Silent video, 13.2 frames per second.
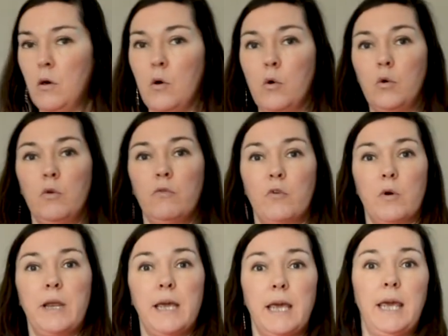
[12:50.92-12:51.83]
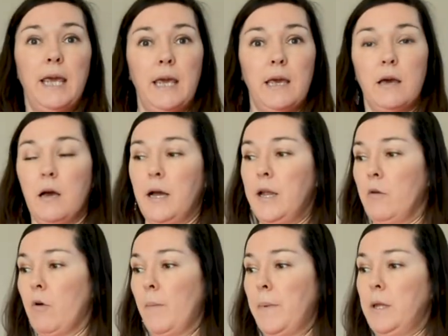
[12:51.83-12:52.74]
or you've got it here
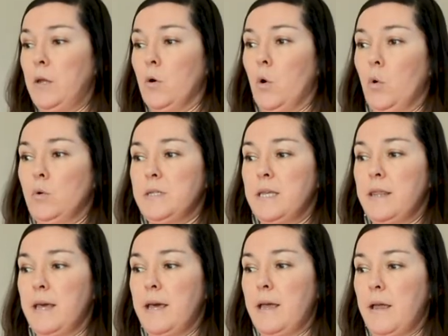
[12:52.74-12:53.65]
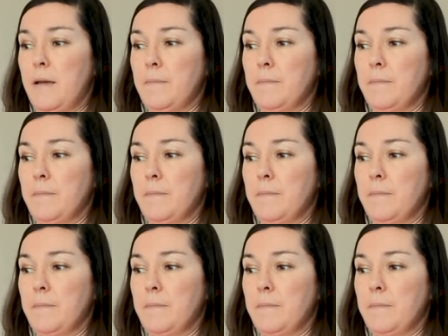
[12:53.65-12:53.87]
higher up and you're holding there.